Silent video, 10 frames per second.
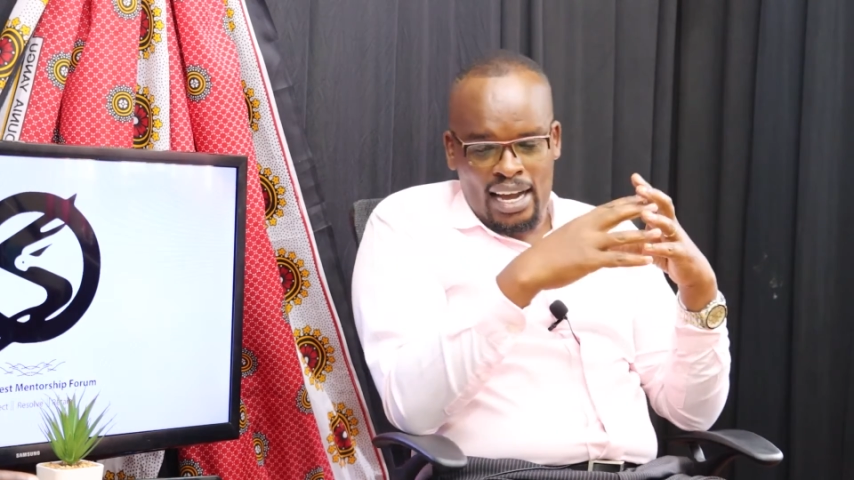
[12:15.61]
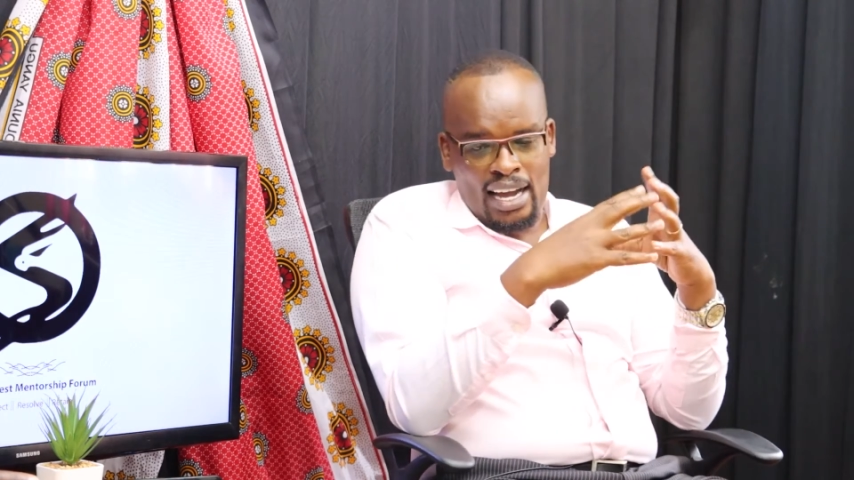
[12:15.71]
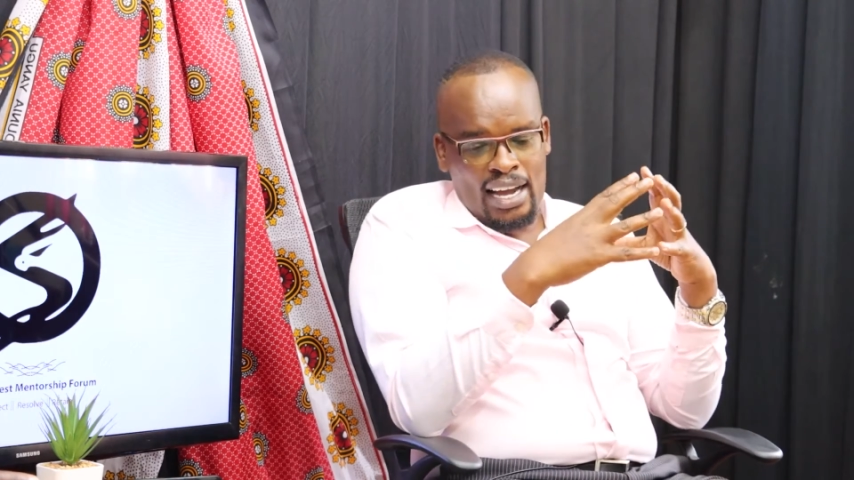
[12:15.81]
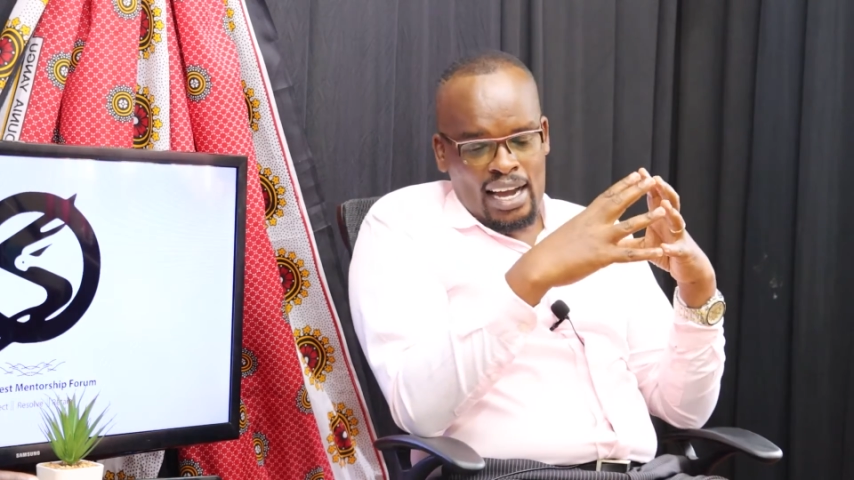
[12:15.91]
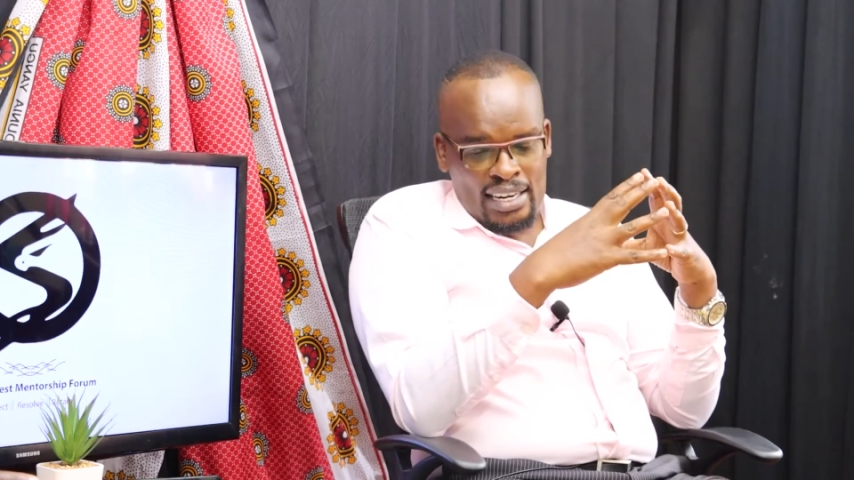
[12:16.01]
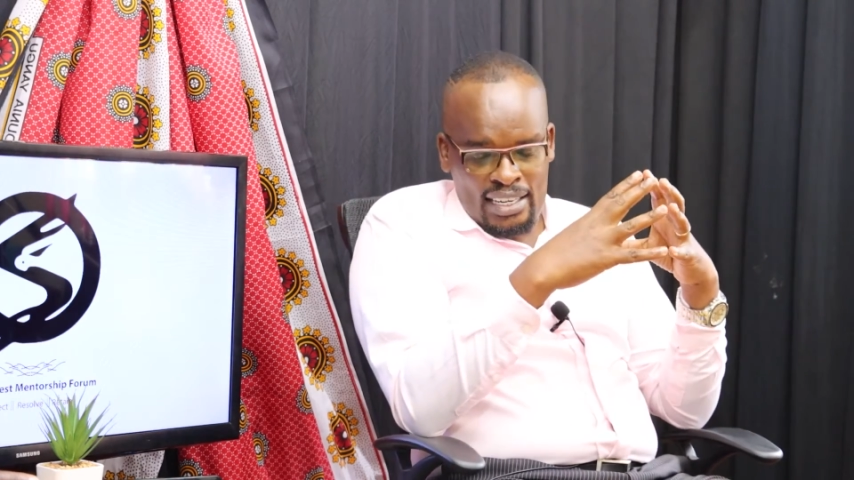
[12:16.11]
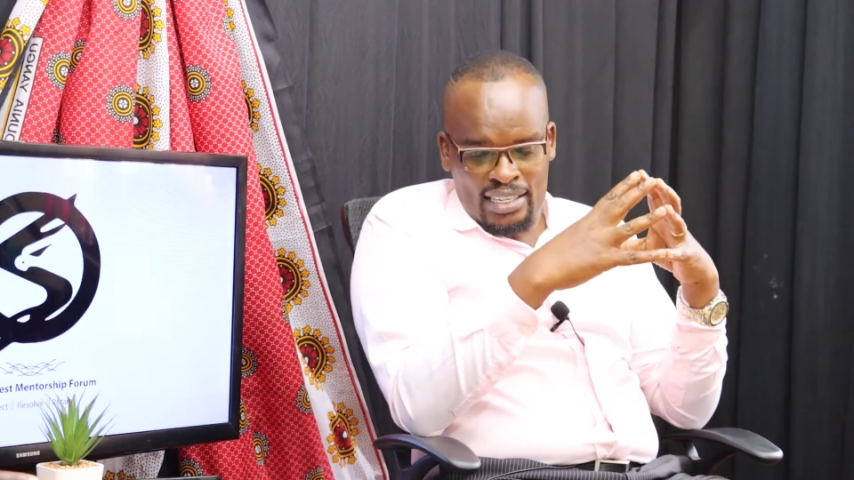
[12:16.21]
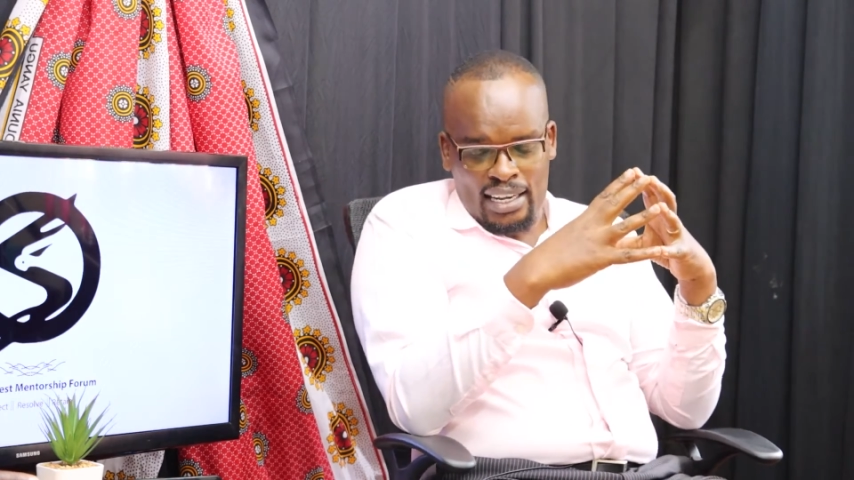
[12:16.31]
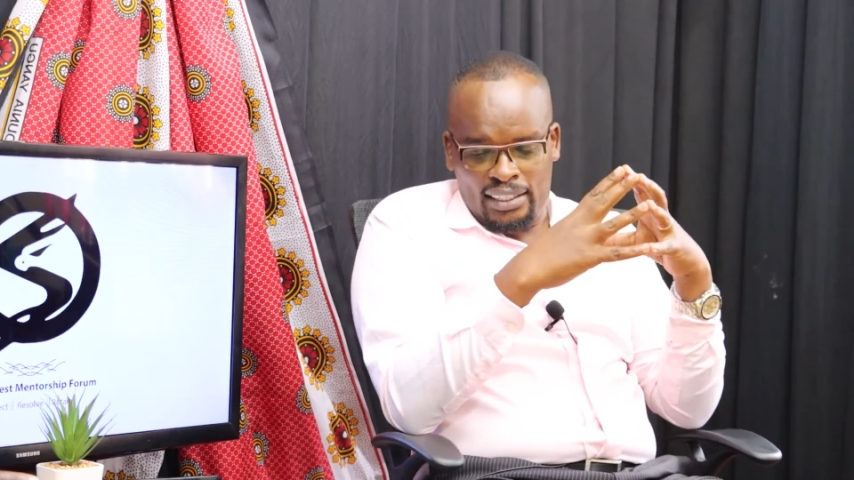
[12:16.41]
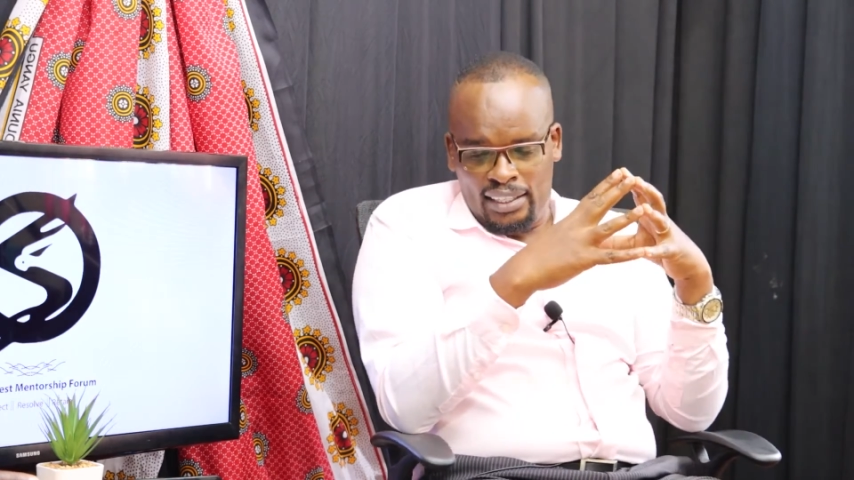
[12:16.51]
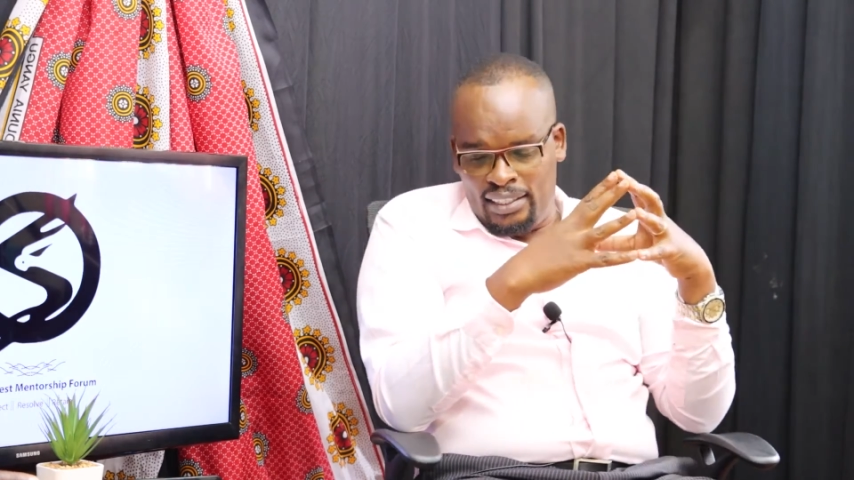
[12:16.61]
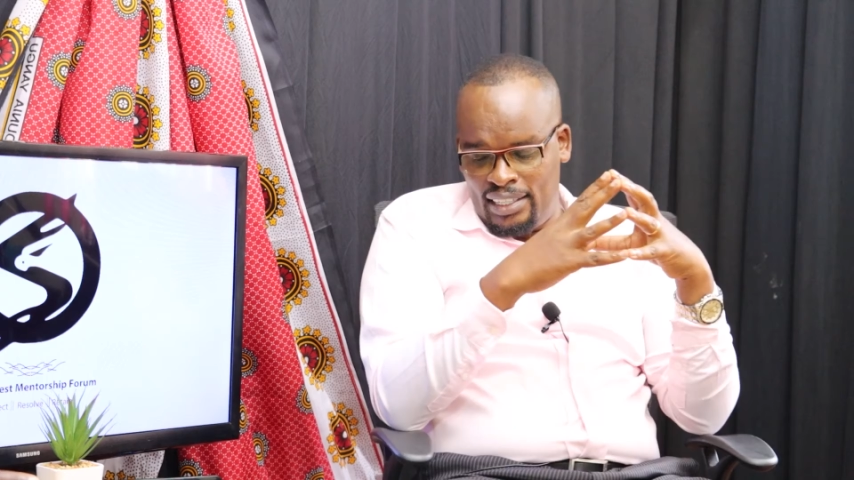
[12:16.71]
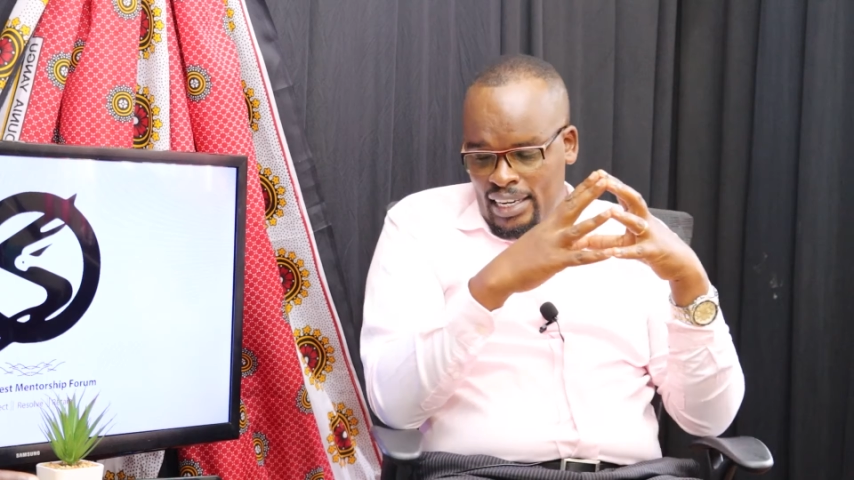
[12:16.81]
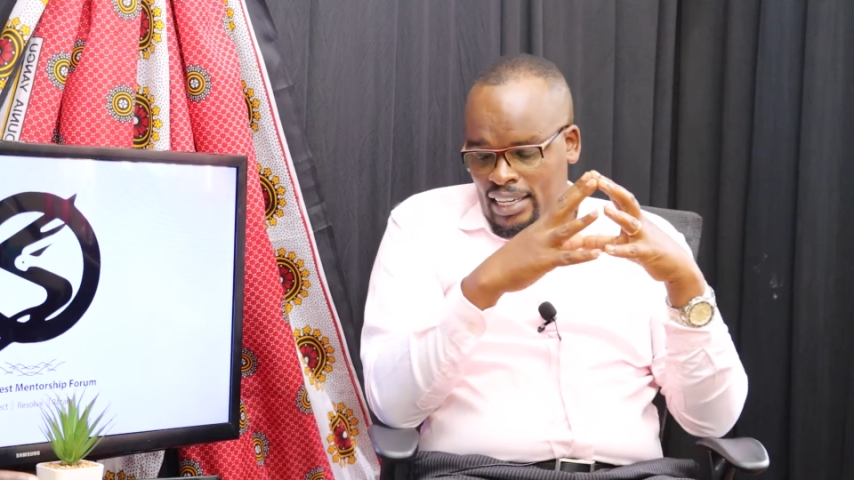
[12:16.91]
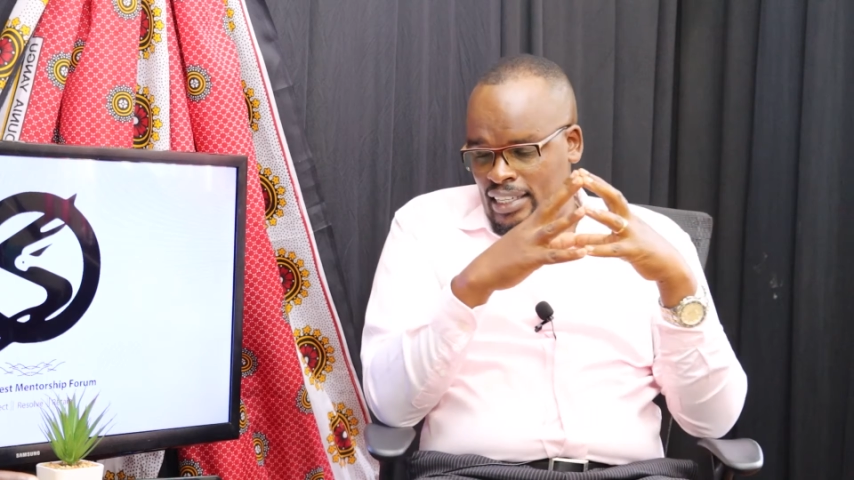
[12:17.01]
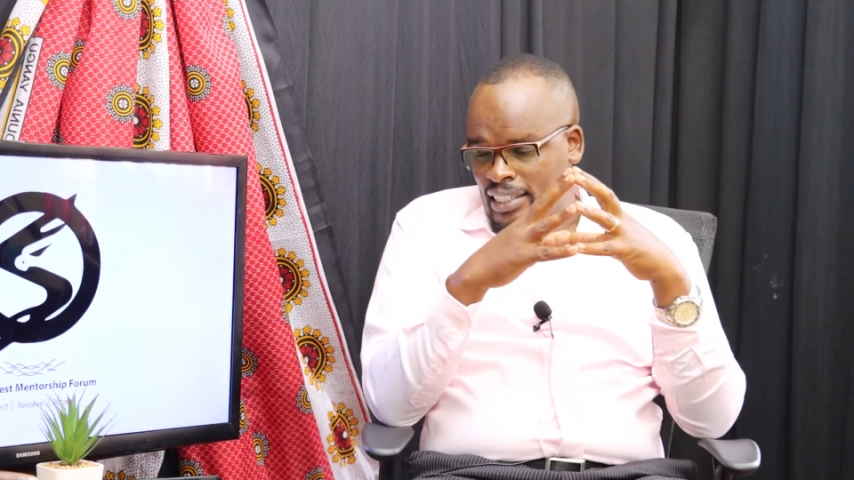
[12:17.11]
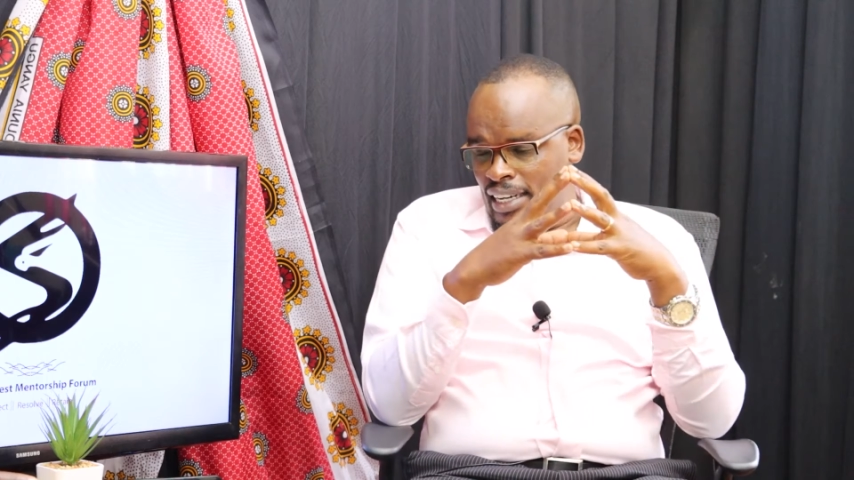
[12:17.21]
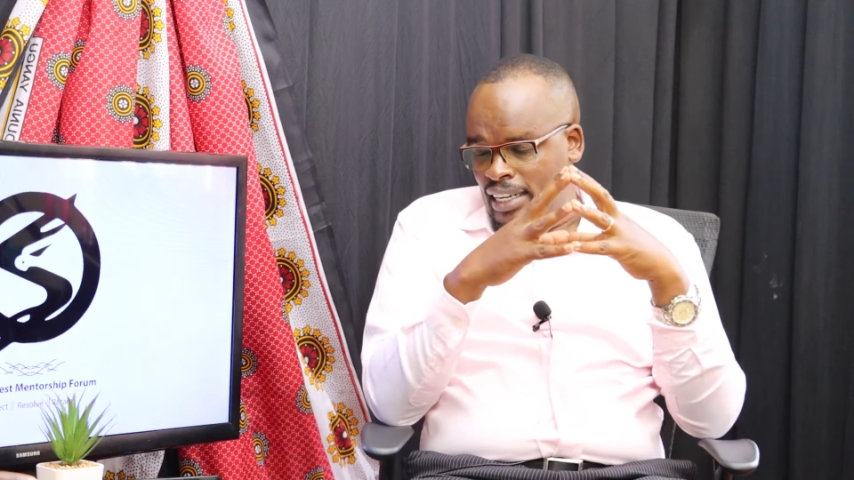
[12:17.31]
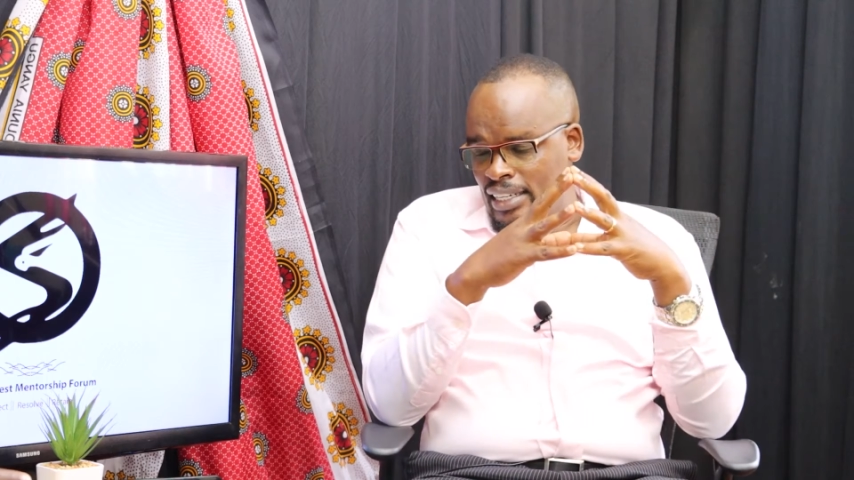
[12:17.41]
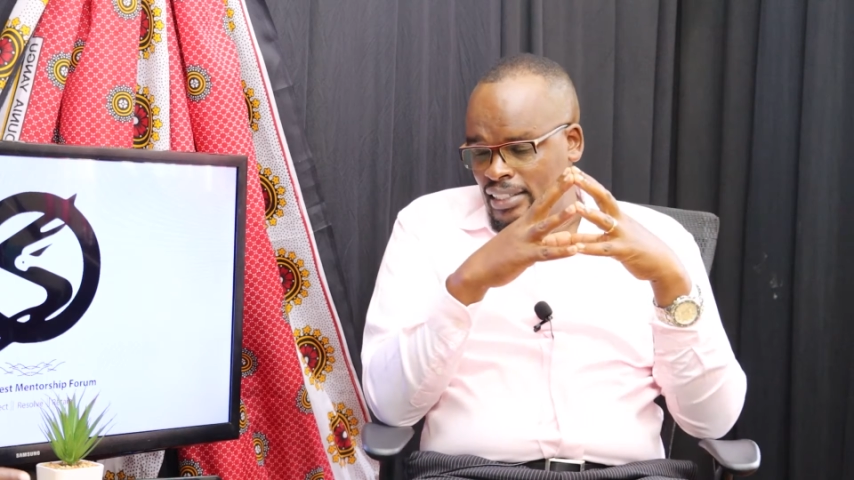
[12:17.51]
a research study that
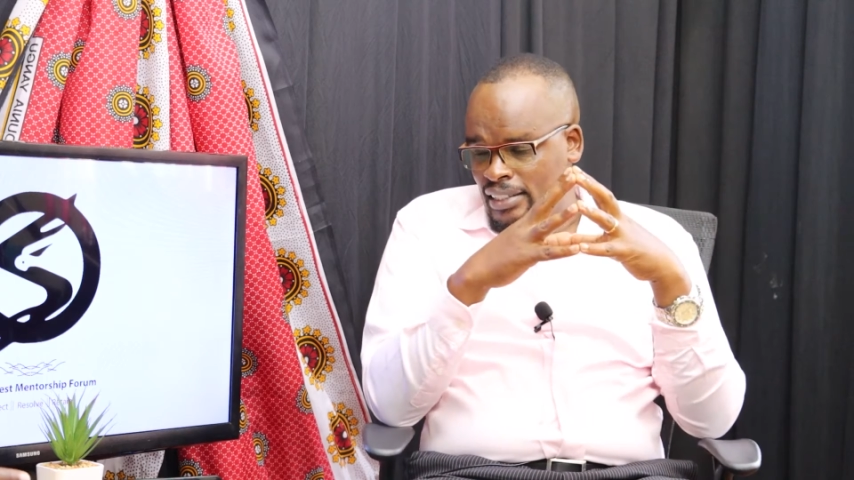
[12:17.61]
I